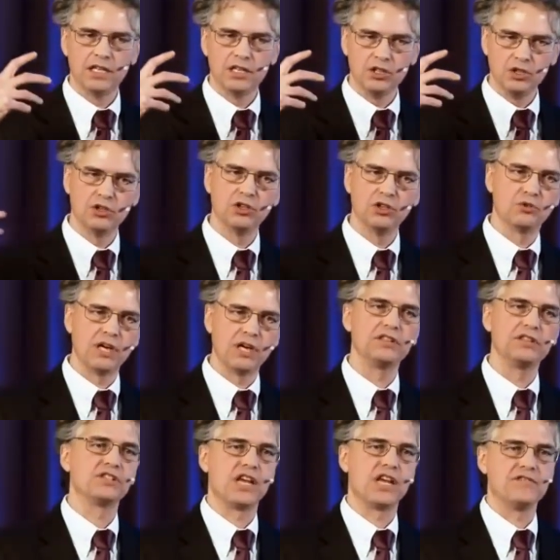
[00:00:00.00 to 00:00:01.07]
you could create
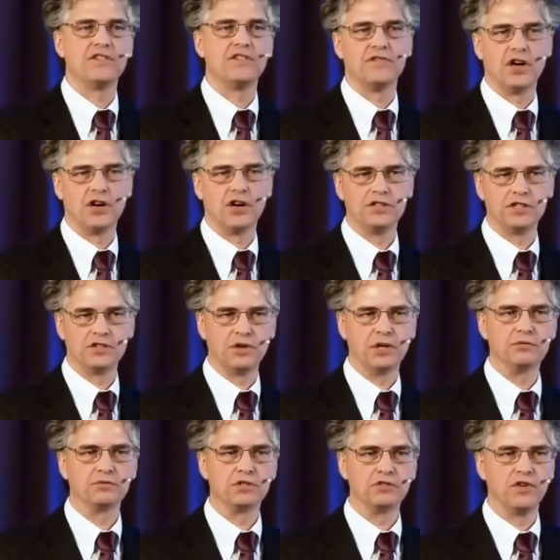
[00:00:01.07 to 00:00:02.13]
this F F R, this
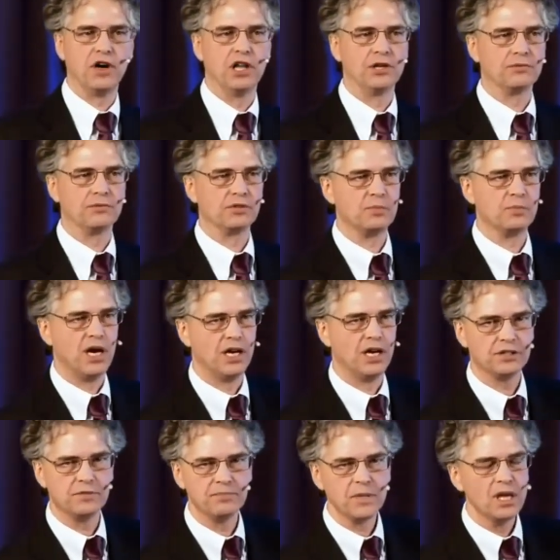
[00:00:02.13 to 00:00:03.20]
frequency following
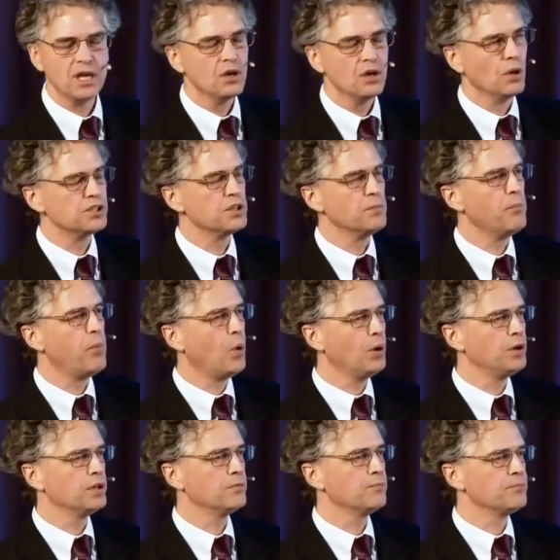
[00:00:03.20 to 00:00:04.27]
response. What's
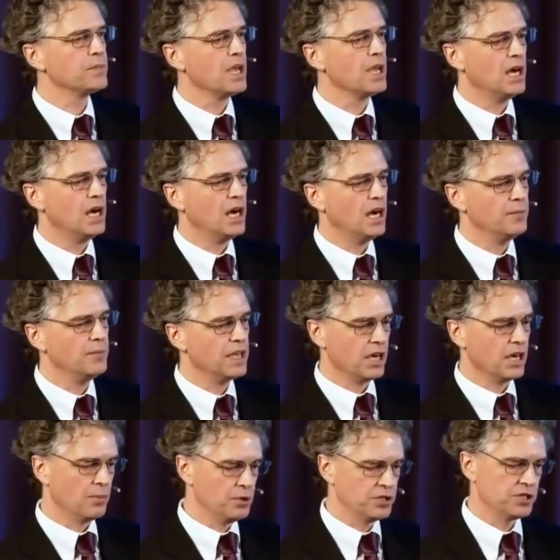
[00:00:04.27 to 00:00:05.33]
important, Um, and
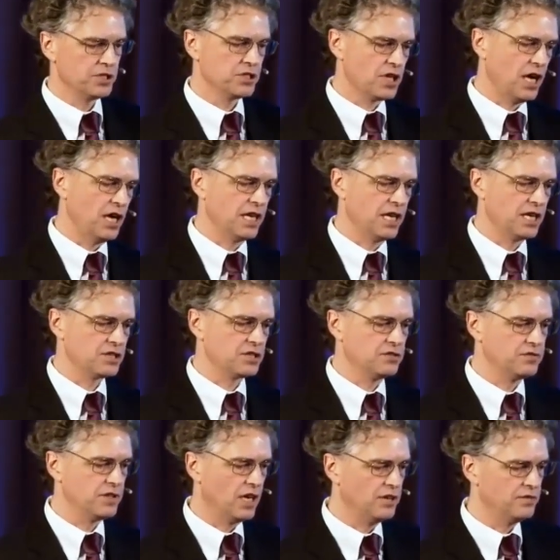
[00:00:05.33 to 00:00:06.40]
I'll put this in context
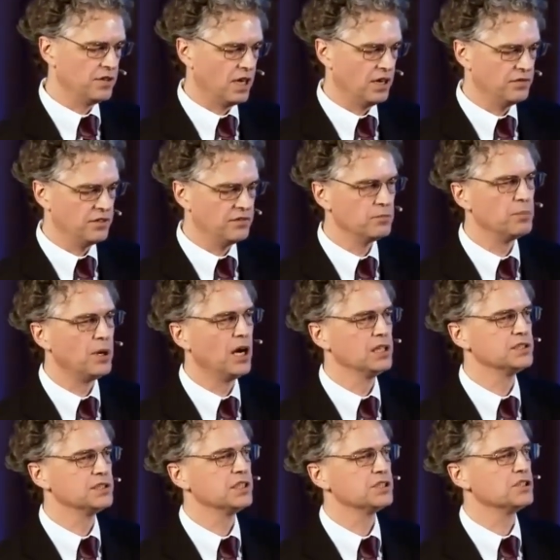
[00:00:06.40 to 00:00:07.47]
of, of, of even
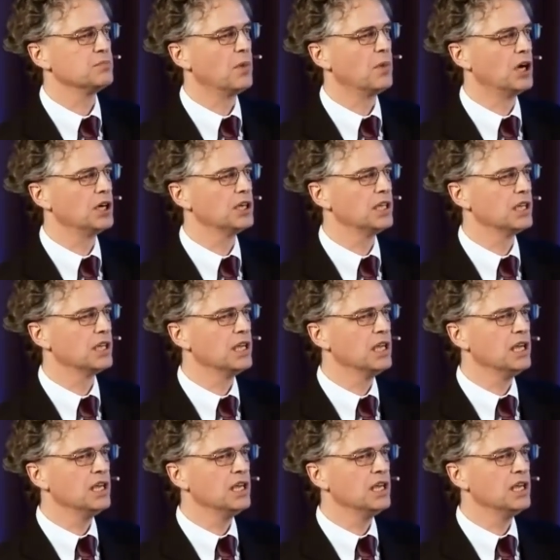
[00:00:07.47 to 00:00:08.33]
politics and marketing.